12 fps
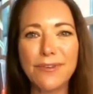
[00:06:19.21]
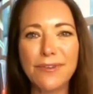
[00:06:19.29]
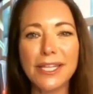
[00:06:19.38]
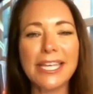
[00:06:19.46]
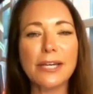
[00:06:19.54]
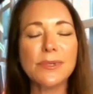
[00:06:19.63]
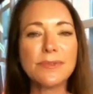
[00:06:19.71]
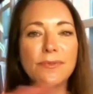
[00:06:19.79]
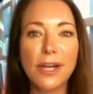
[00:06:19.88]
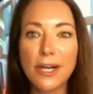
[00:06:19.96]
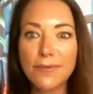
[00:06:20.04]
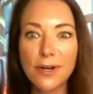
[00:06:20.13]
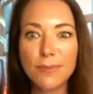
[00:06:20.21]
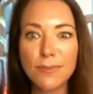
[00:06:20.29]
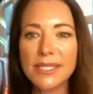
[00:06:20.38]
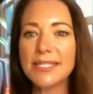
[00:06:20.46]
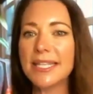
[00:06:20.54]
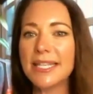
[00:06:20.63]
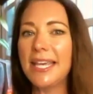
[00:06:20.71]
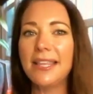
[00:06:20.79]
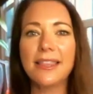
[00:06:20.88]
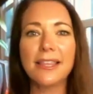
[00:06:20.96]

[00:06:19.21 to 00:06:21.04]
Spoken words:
Philly. It was very, very busy.